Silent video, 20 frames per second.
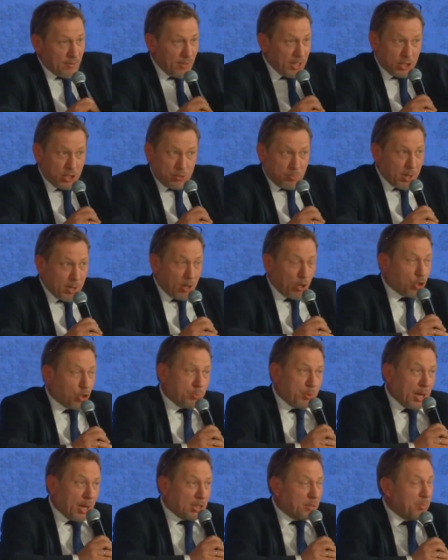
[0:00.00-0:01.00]
That there
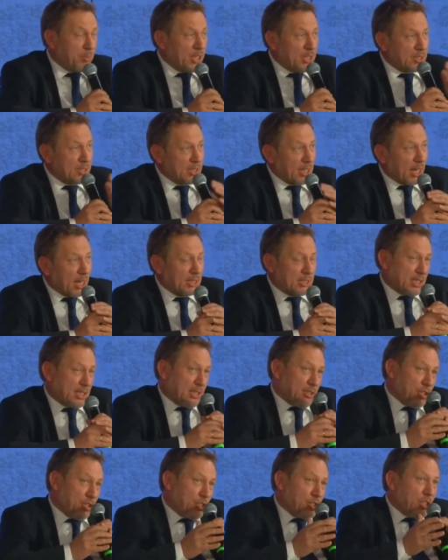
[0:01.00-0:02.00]
are less and less
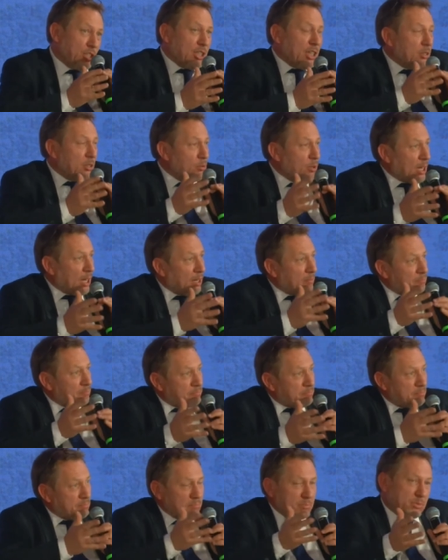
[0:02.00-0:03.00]
of these elements.
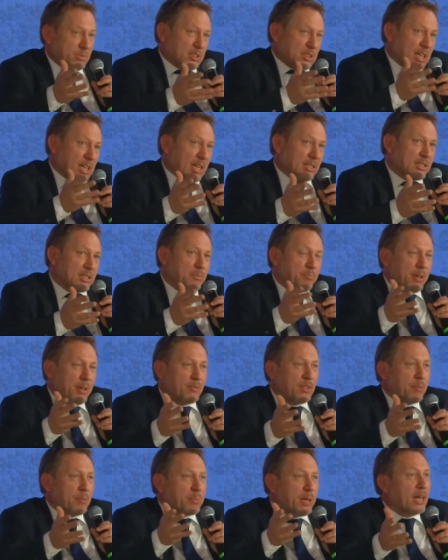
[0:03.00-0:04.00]
Let's think of
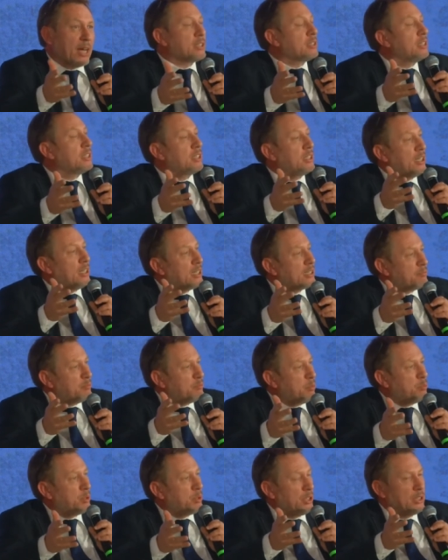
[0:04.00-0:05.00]
administration.
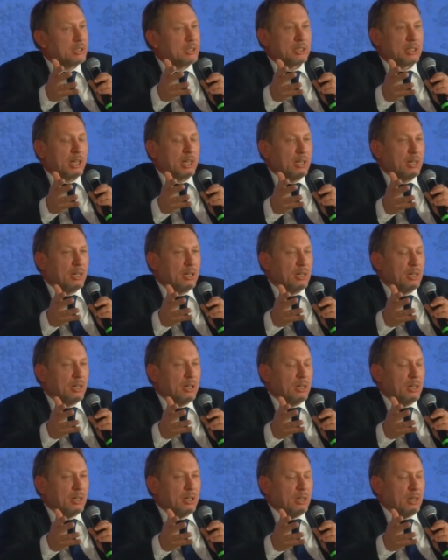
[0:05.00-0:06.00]

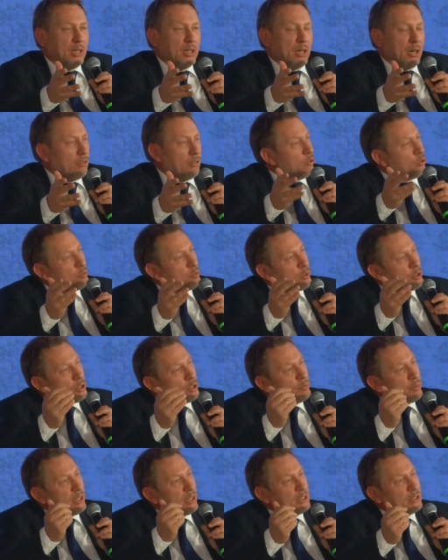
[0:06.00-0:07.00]
It's
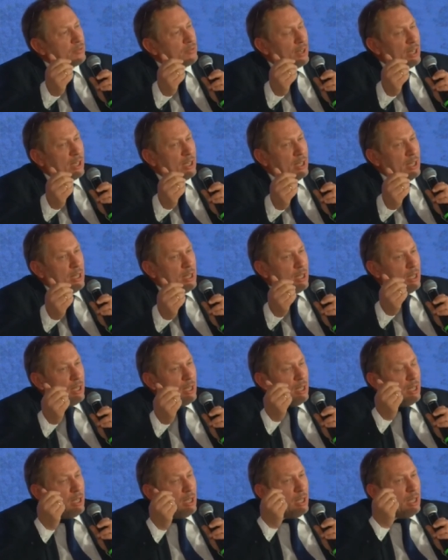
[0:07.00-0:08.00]
a sphere of life
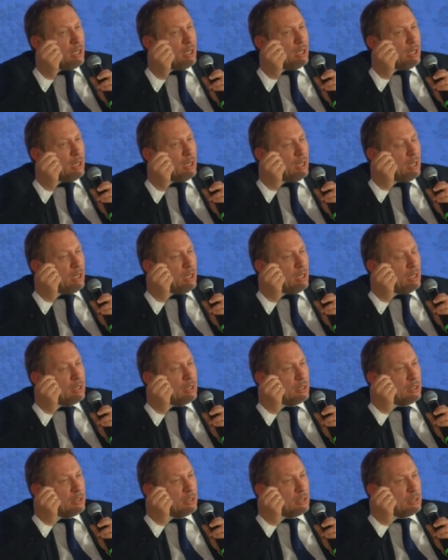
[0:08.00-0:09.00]
that has been
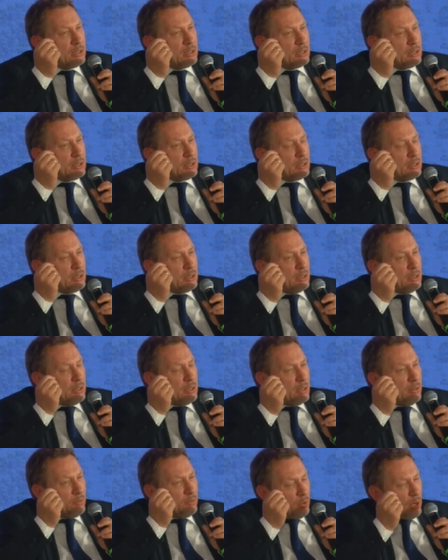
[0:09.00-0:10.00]
close to me for a
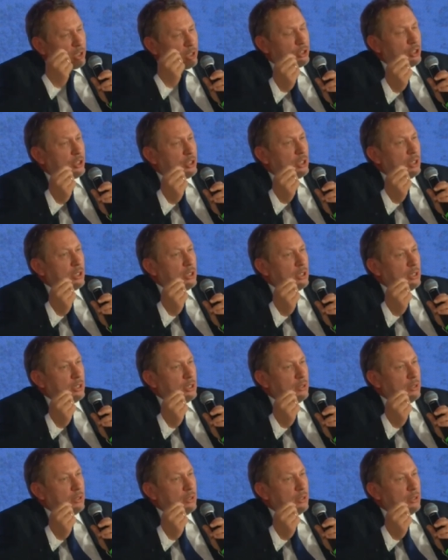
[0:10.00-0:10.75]
number of reasons.